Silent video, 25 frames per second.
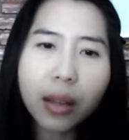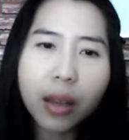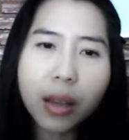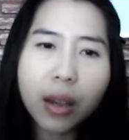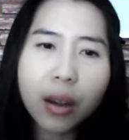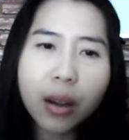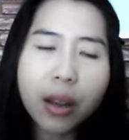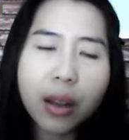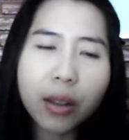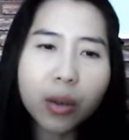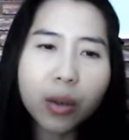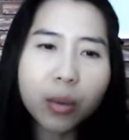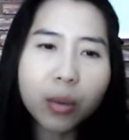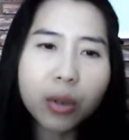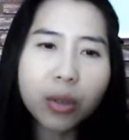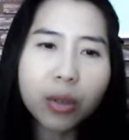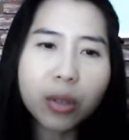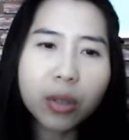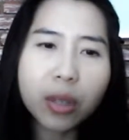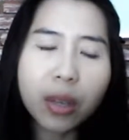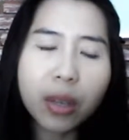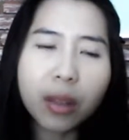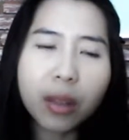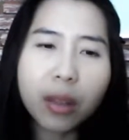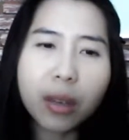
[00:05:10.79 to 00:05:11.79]
here and you will
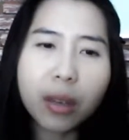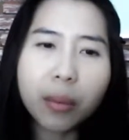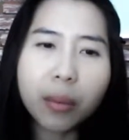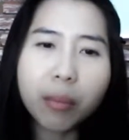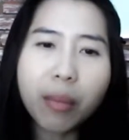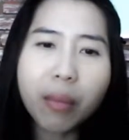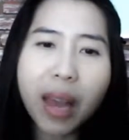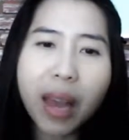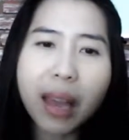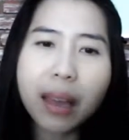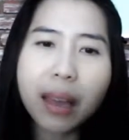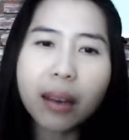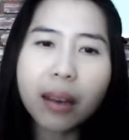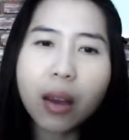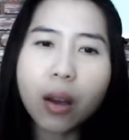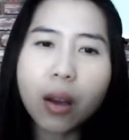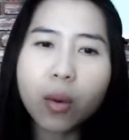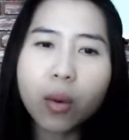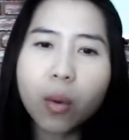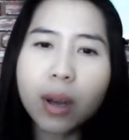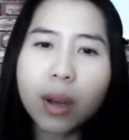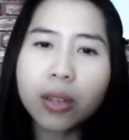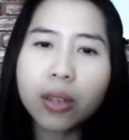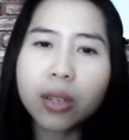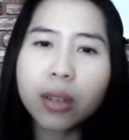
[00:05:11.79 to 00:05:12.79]
see the main
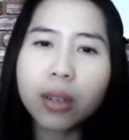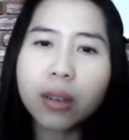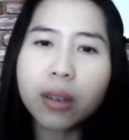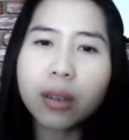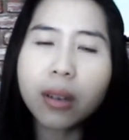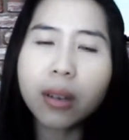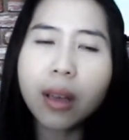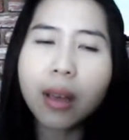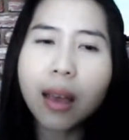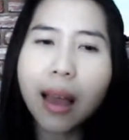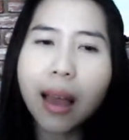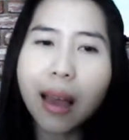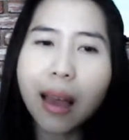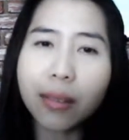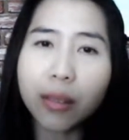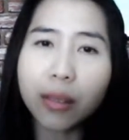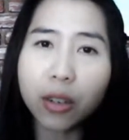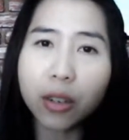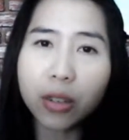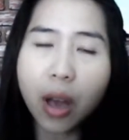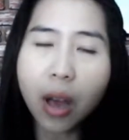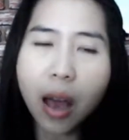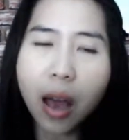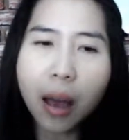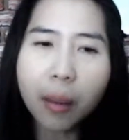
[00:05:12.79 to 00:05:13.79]
question at the
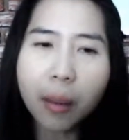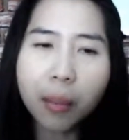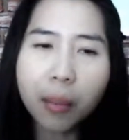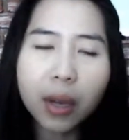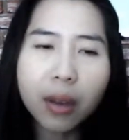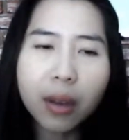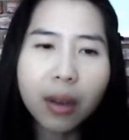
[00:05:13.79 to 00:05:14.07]
top.